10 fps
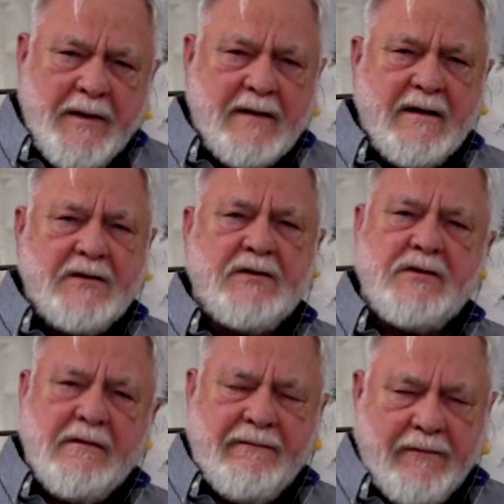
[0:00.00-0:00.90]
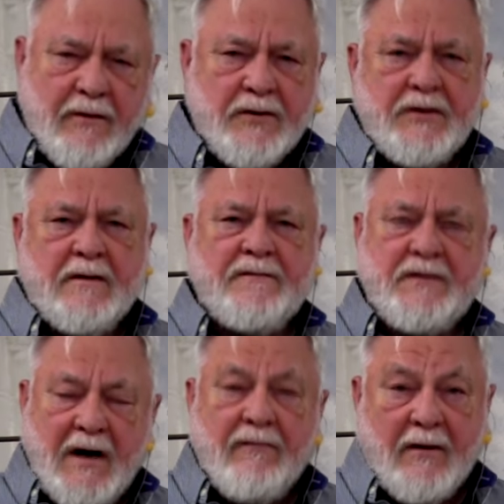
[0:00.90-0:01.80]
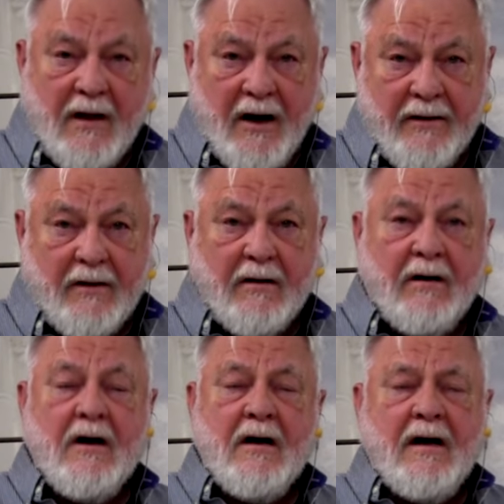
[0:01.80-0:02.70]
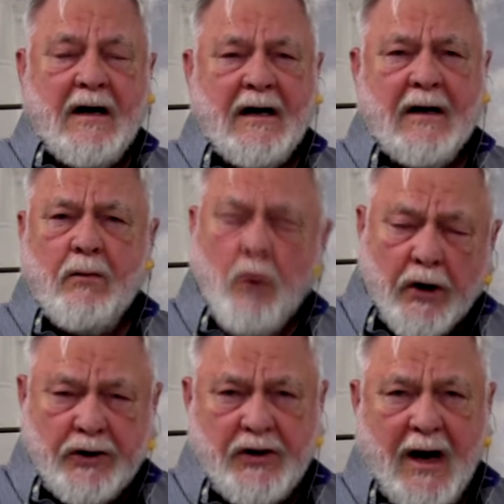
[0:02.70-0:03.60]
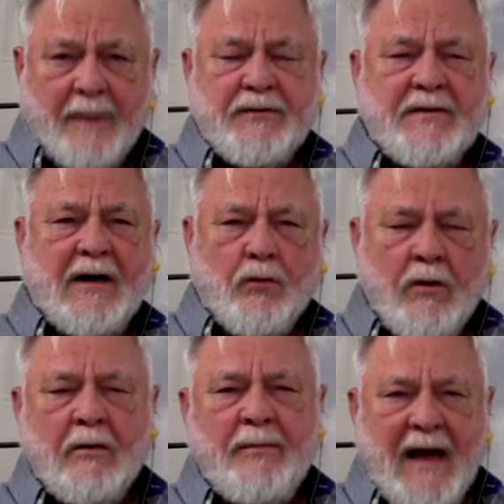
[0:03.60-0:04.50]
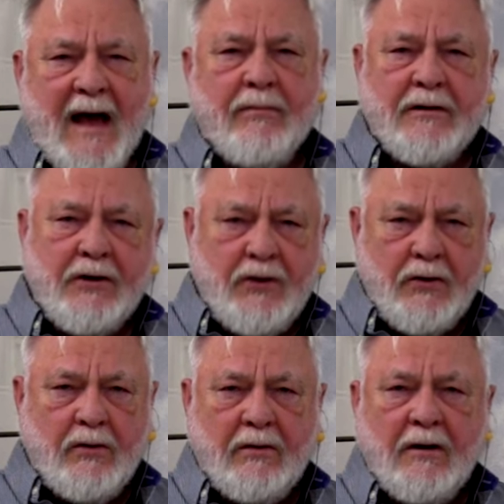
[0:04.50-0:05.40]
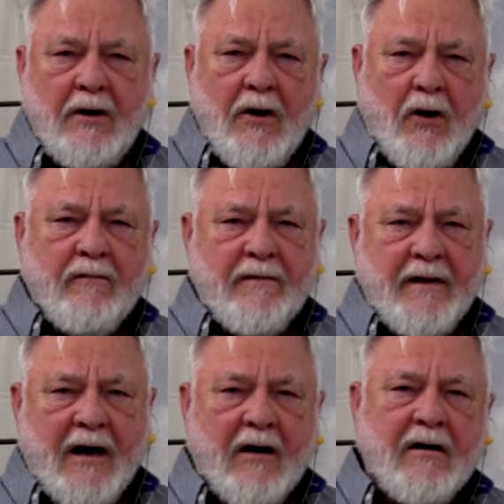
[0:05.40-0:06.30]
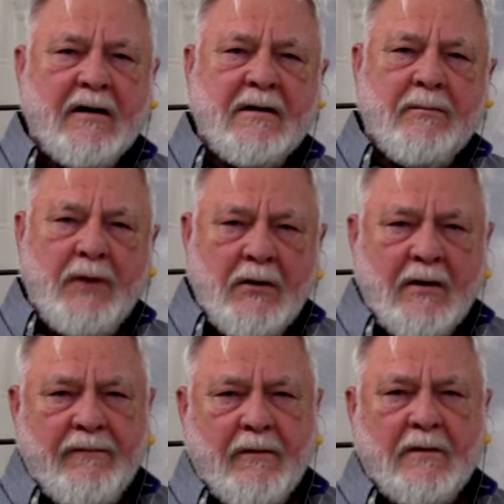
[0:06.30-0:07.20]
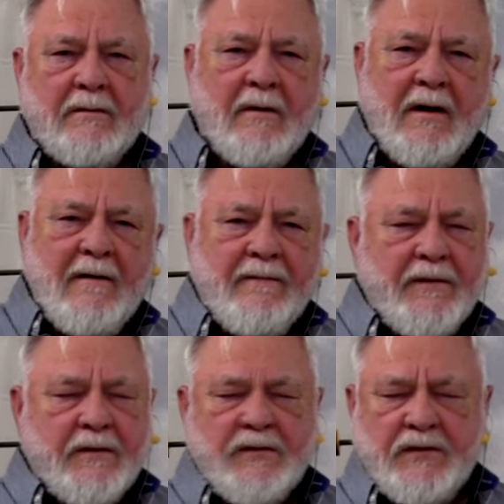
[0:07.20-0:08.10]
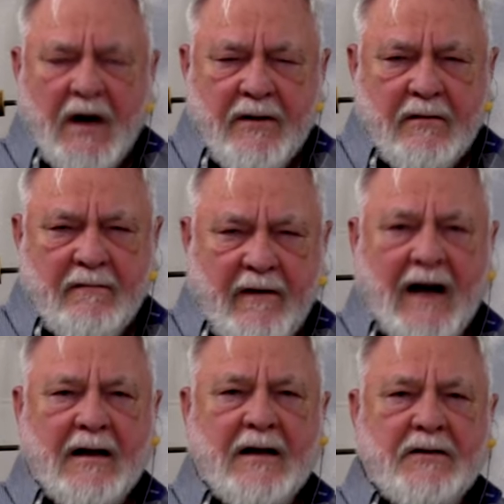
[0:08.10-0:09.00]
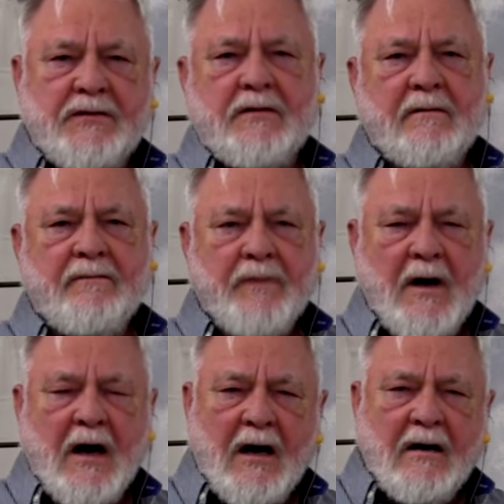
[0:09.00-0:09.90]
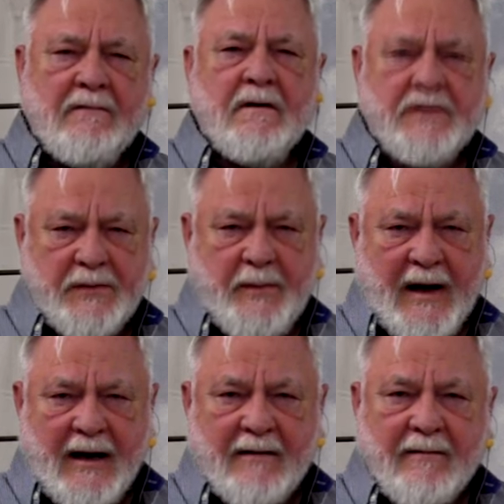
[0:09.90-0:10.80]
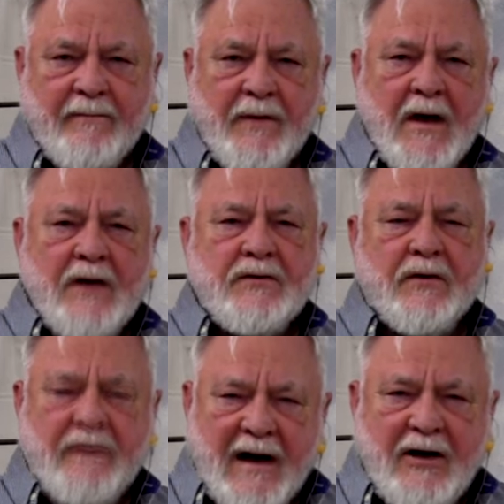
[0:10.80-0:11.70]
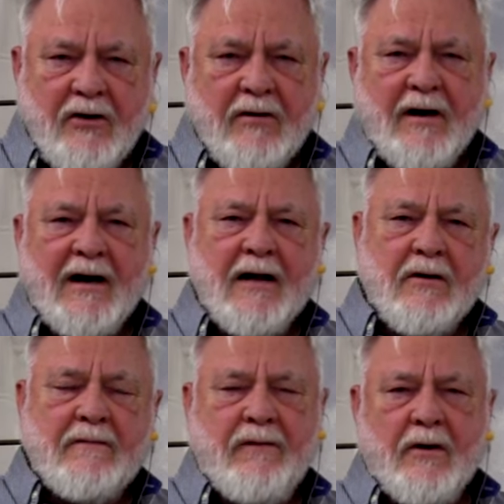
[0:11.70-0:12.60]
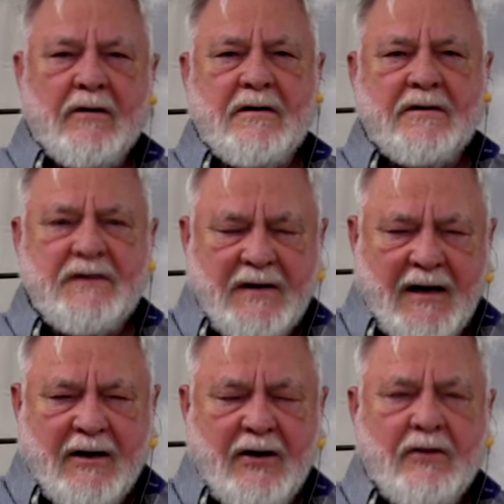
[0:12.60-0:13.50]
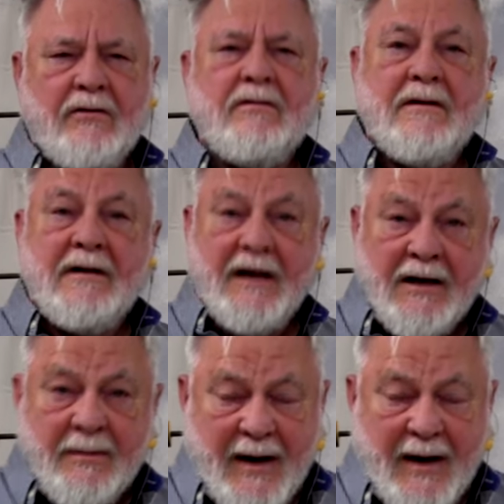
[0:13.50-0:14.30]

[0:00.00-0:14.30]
that this is the first of several other workshops that we'll be able to do over there in the beautiful southern valleys of Spain. So thank you, and I look forward to seeing you in